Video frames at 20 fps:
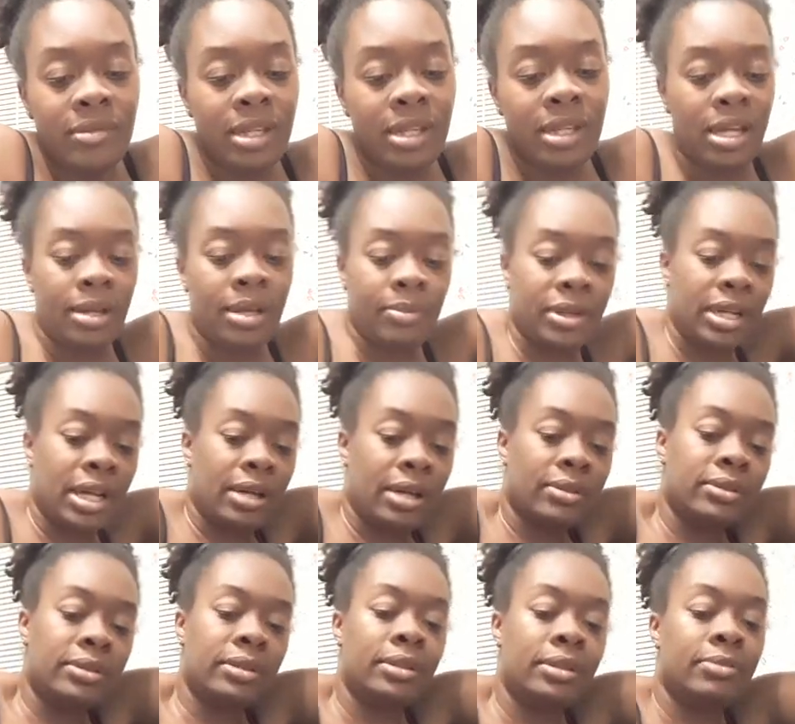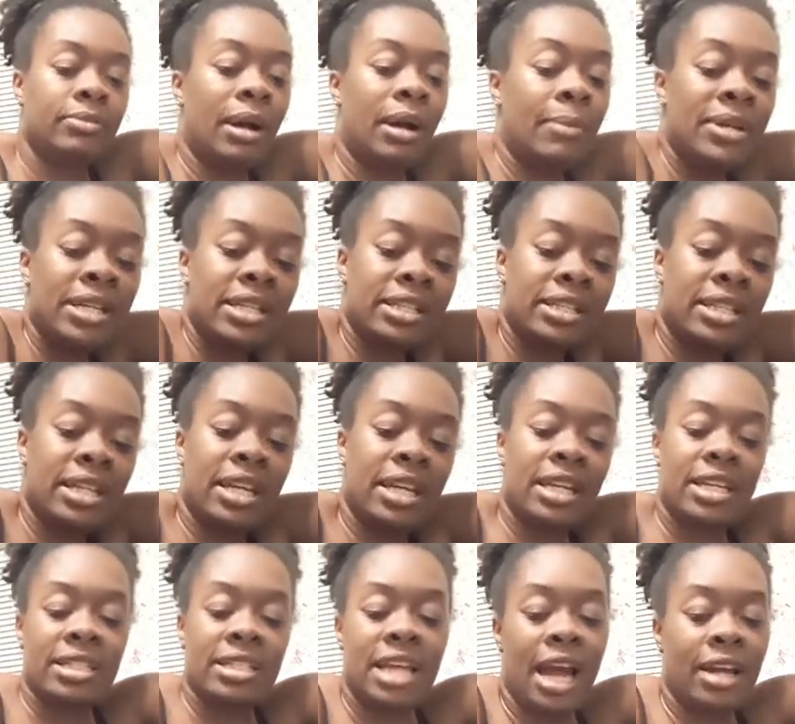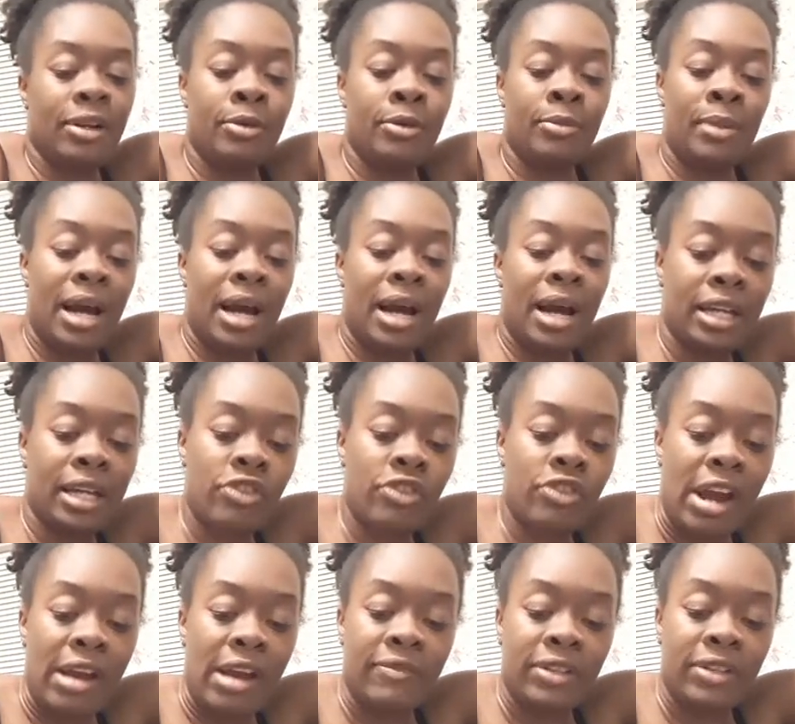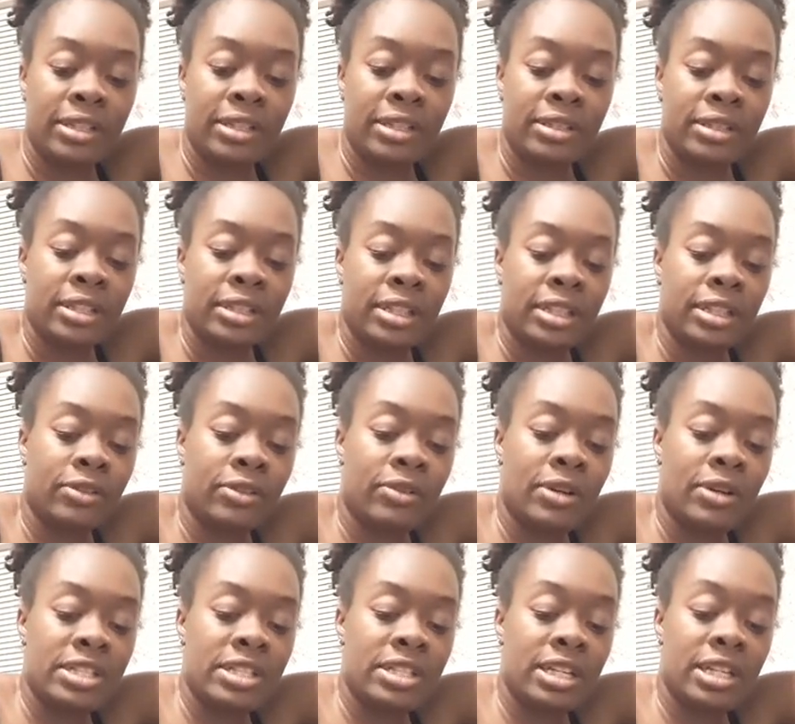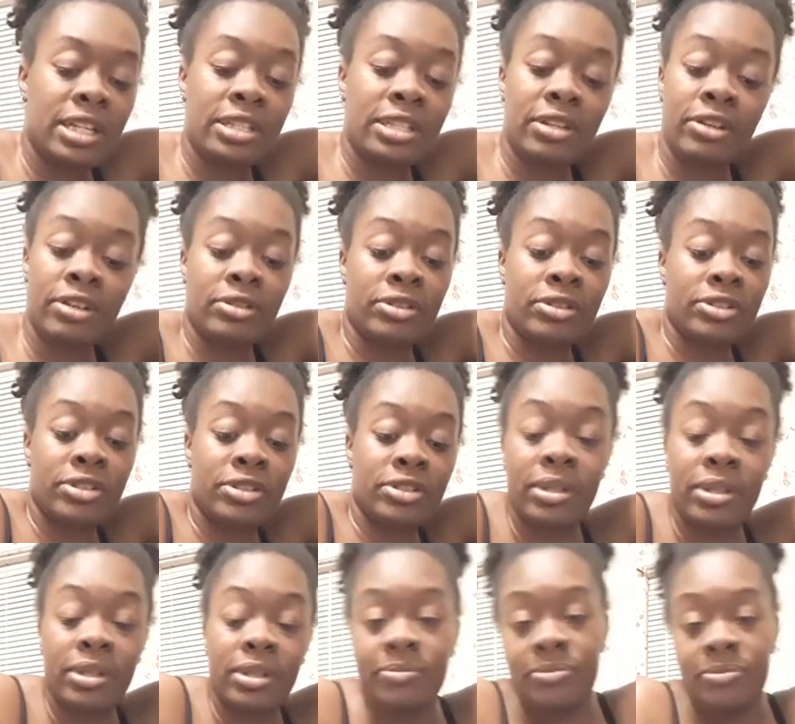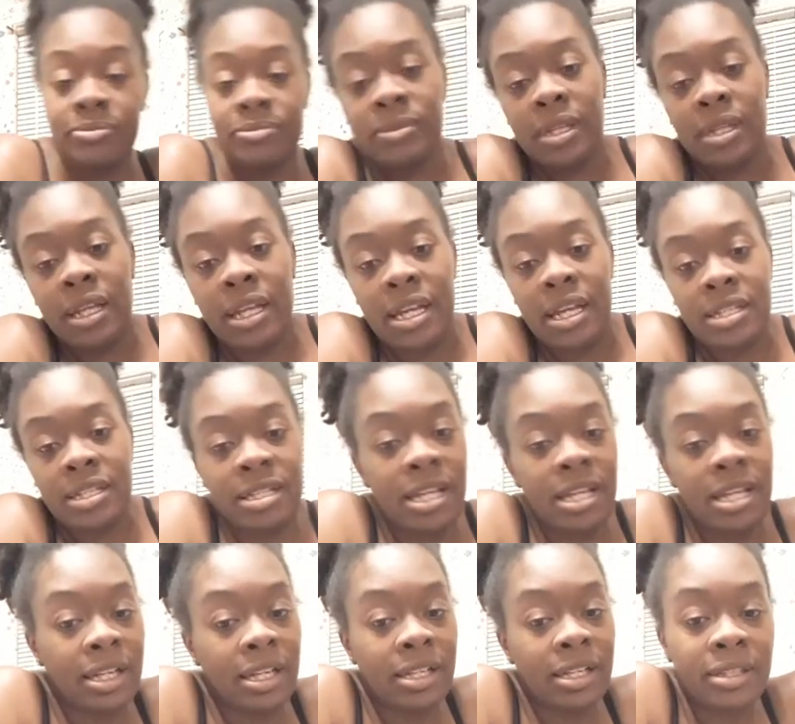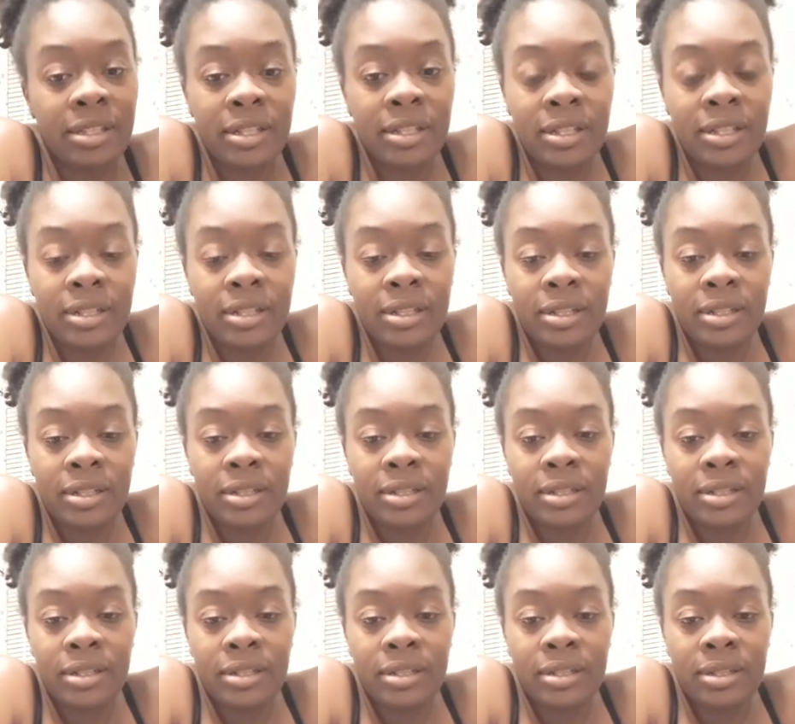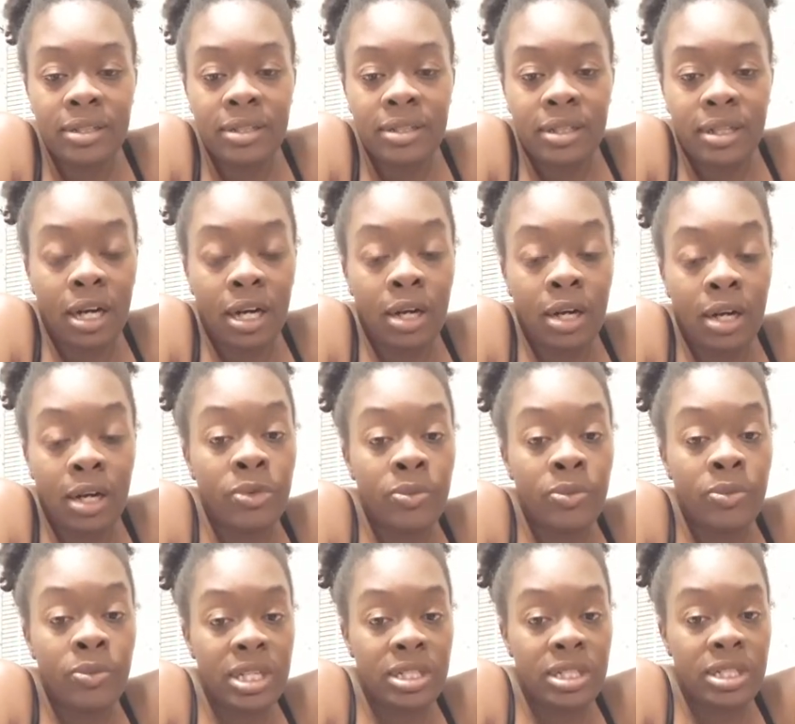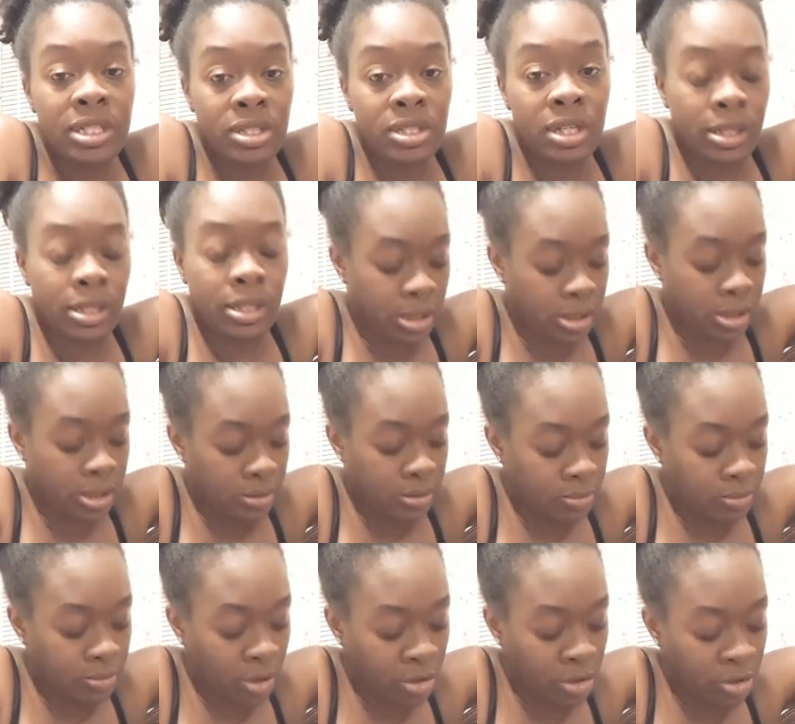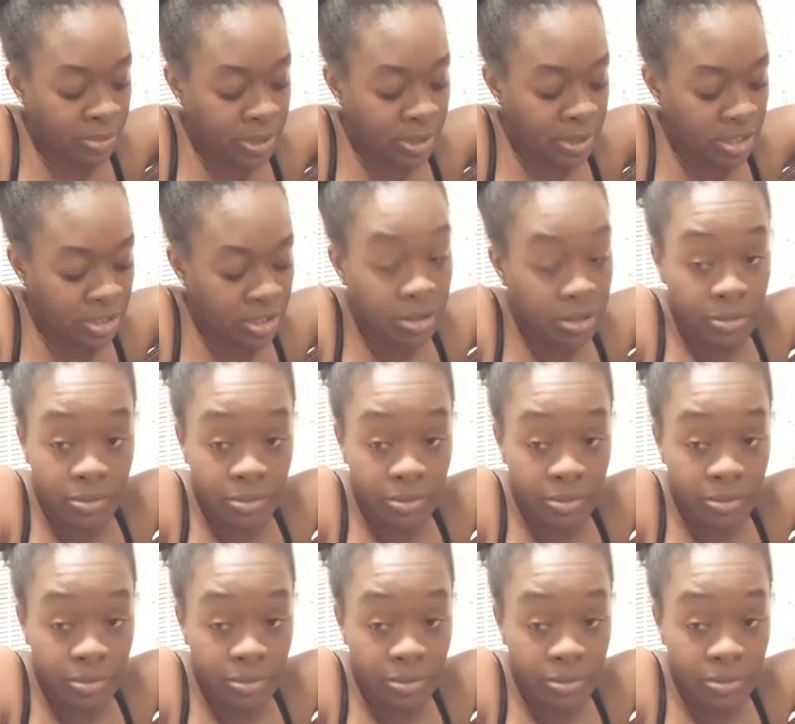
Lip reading: But no, my biggest thing is I don't mind traveling. The question is, are you going to show up? That's the thing. We went to Myrtle Beach.